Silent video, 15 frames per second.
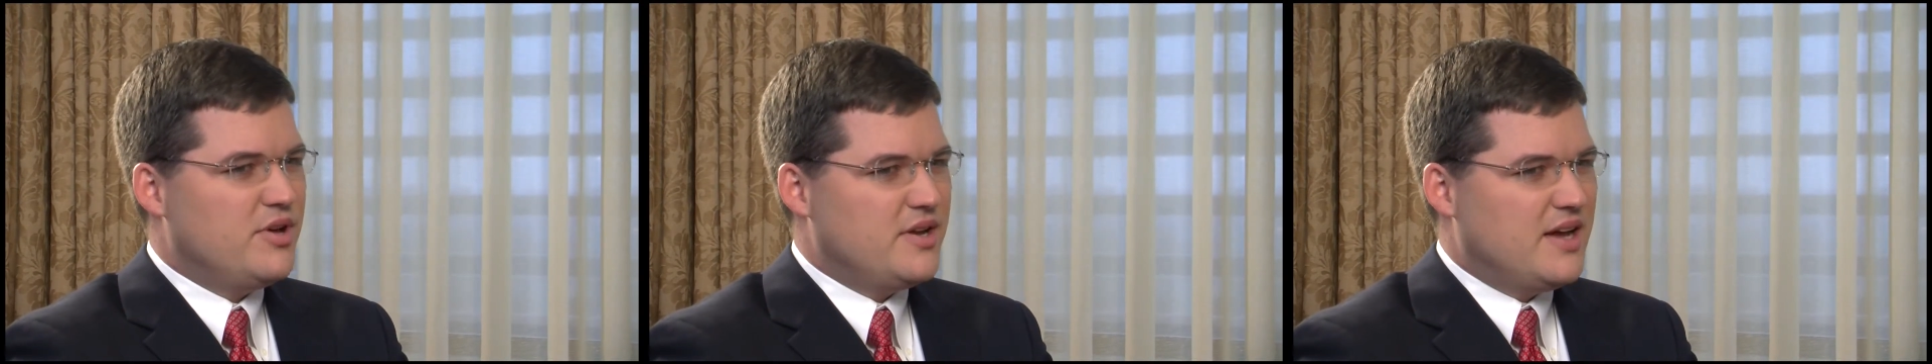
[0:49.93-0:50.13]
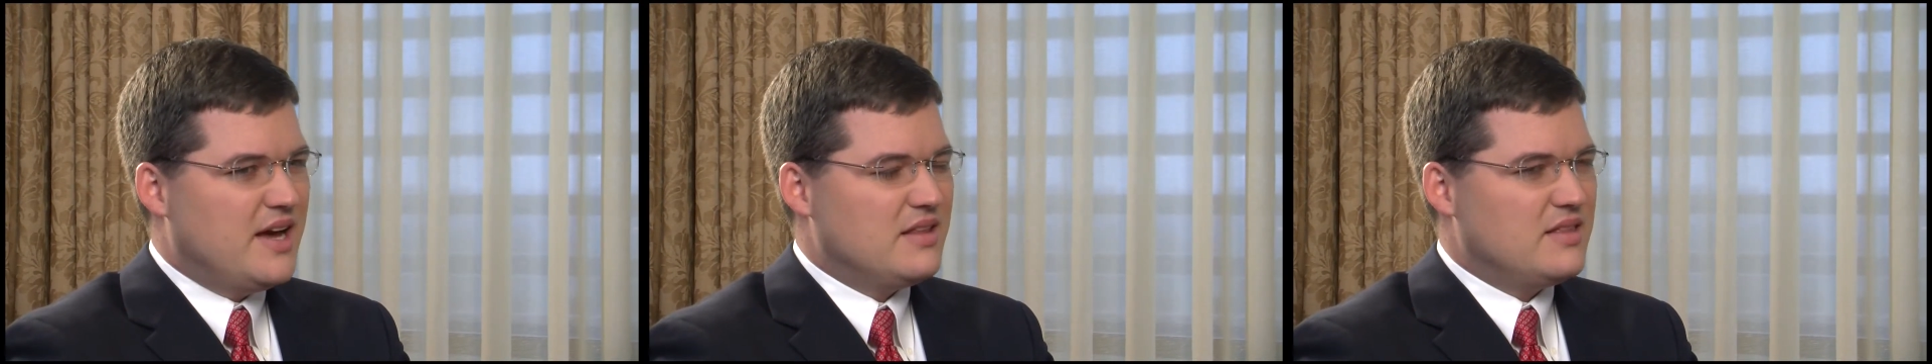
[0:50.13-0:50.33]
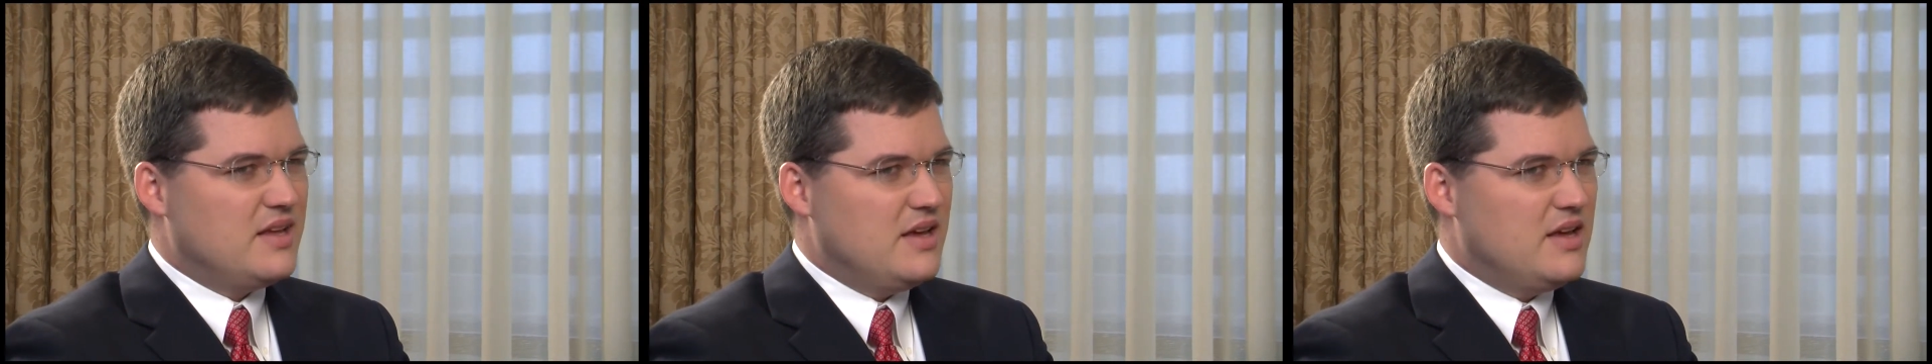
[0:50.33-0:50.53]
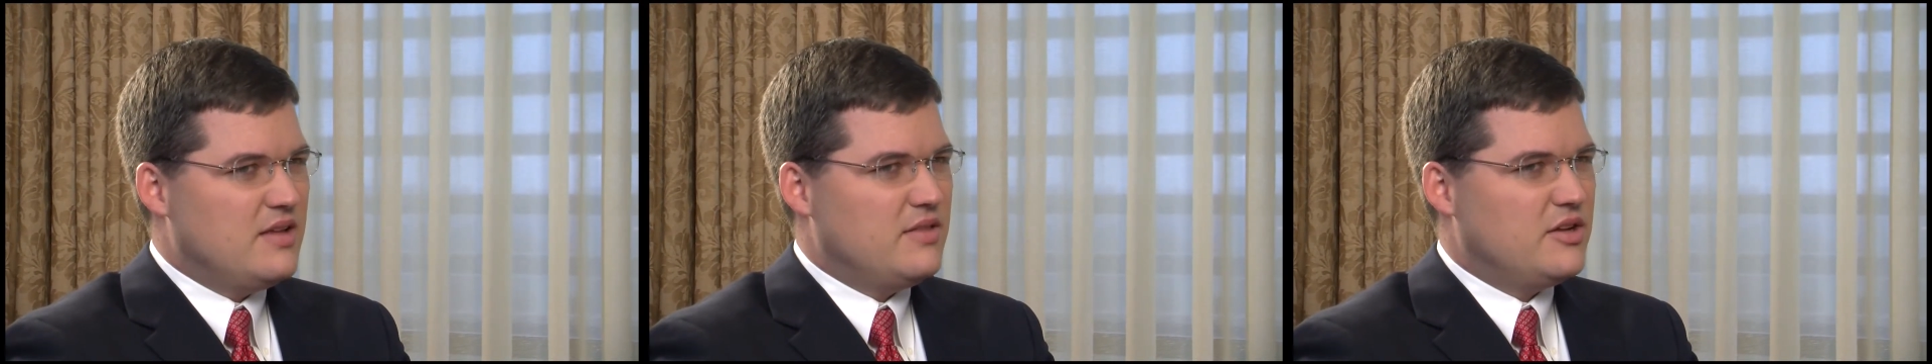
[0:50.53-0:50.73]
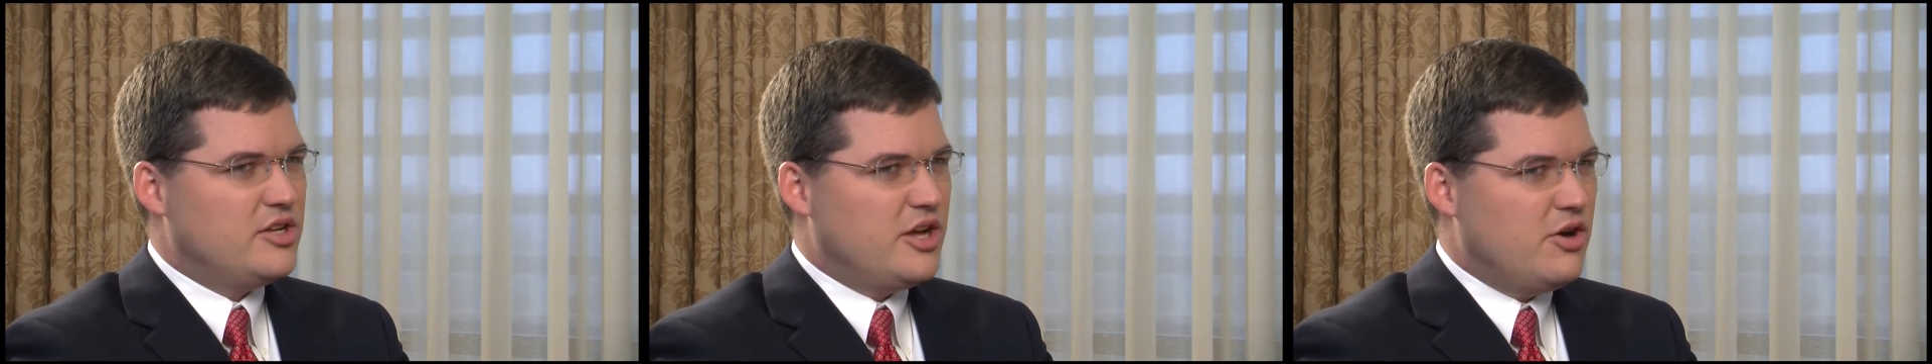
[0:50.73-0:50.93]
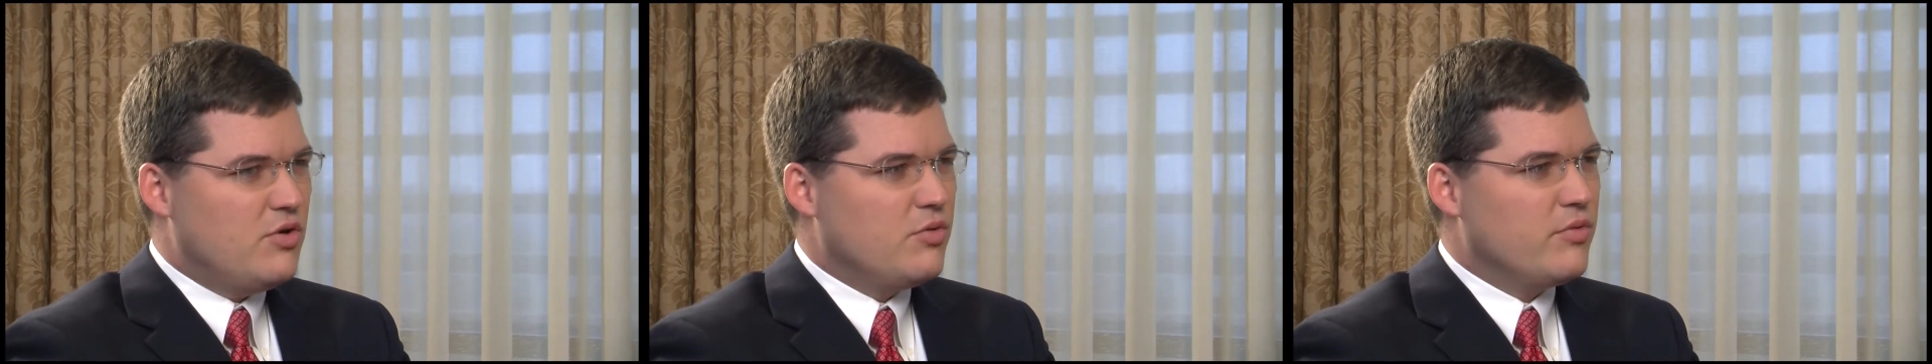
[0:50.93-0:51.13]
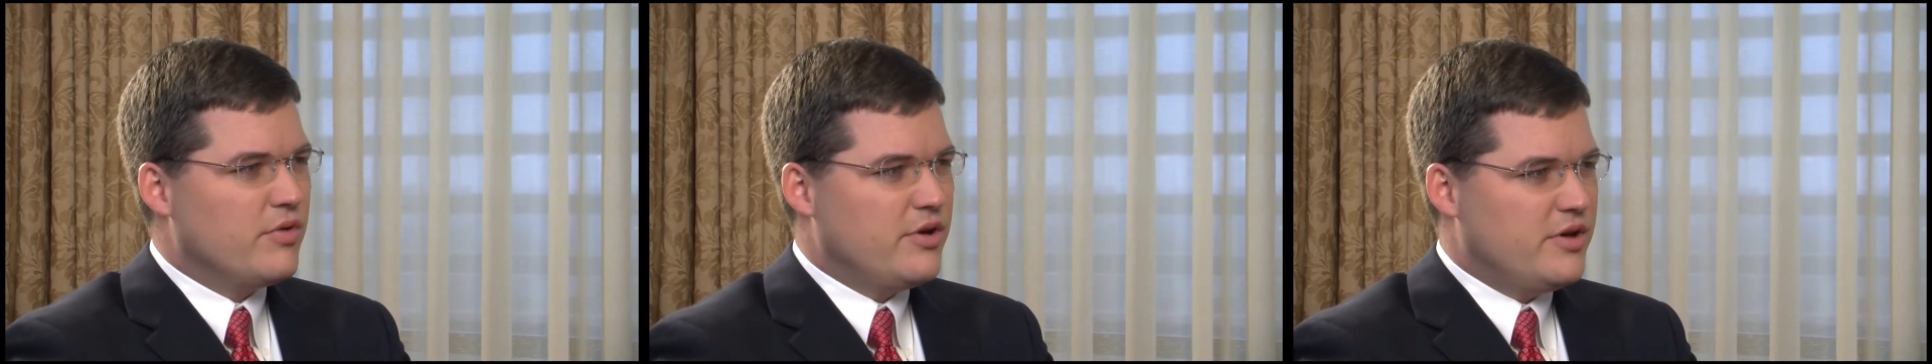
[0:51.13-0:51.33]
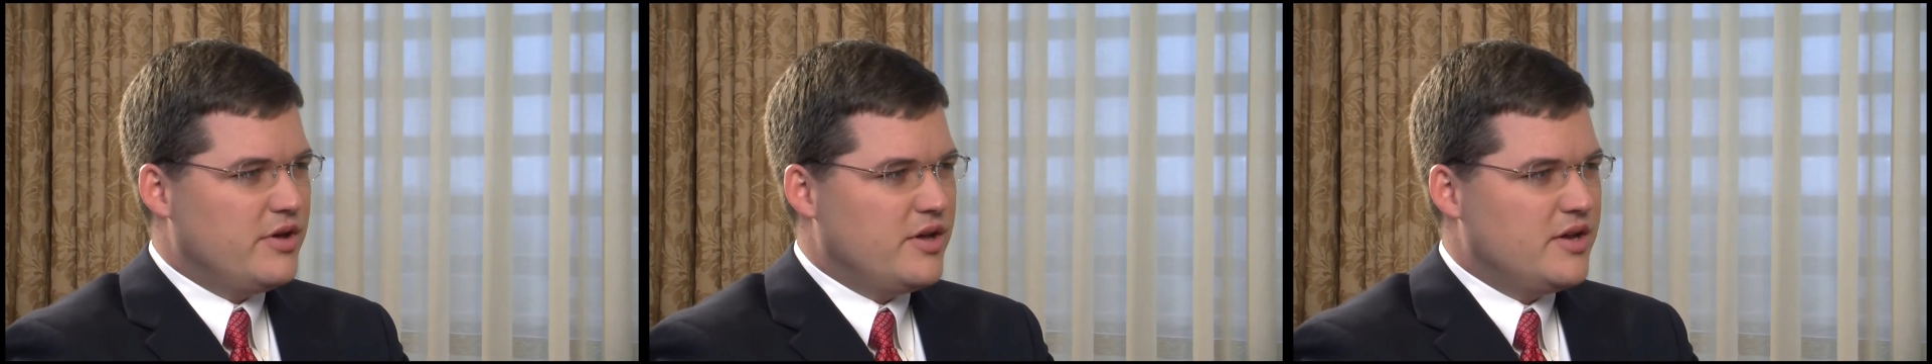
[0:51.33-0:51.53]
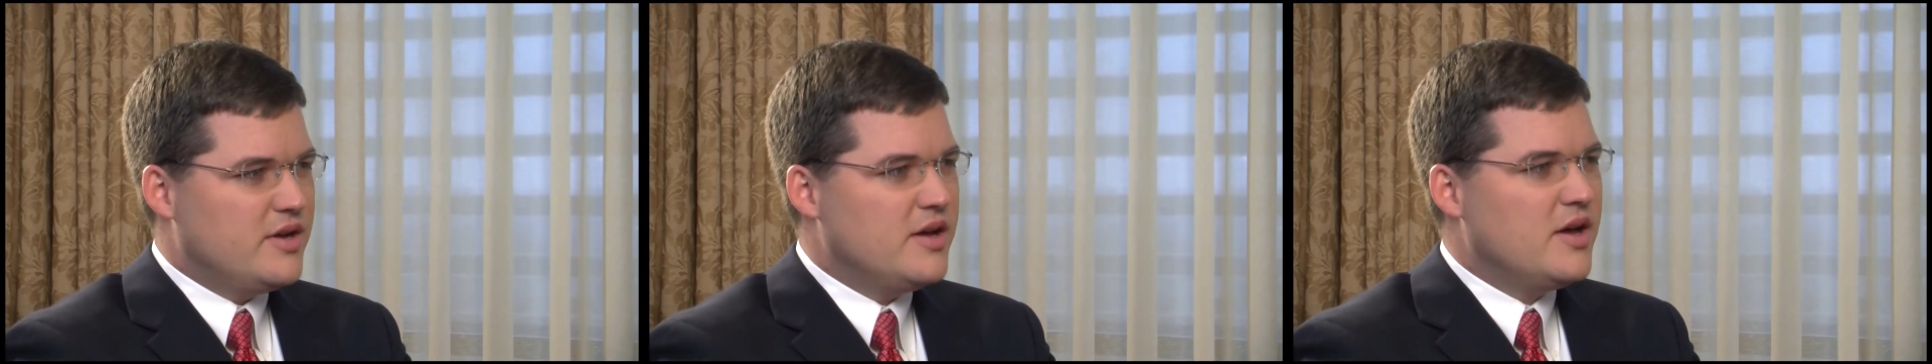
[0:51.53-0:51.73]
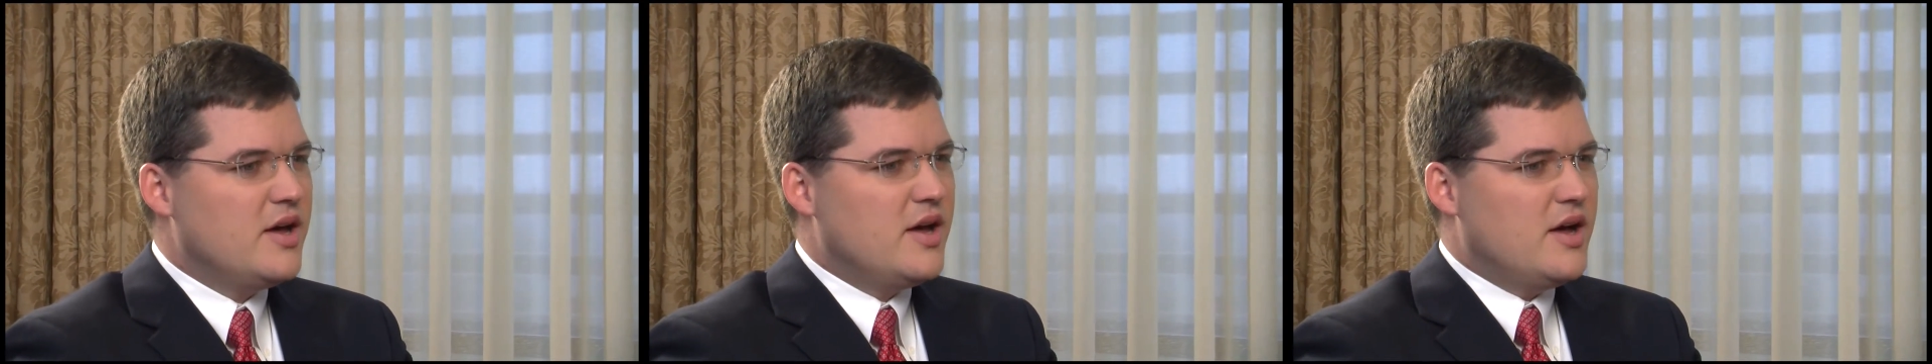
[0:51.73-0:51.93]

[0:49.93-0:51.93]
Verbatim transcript: But I think in the long run,